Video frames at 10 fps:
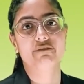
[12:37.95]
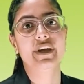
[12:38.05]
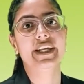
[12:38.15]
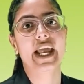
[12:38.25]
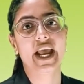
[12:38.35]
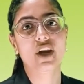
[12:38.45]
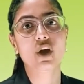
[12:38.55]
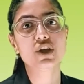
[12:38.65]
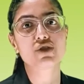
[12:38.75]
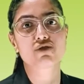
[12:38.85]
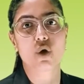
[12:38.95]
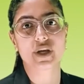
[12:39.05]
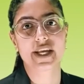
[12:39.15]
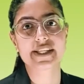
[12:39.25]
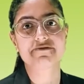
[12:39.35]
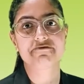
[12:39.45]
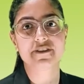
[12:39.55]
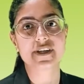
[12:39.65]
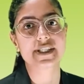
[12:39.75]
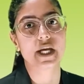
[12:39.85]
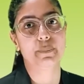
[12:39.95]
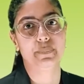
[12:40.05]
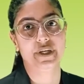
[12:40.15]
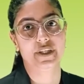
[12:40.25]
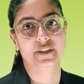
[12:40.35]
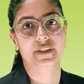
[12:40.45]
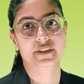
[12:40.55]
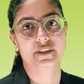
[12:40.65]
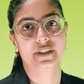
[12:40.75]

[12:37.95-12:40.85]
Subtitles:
when nylon stockings first appeared.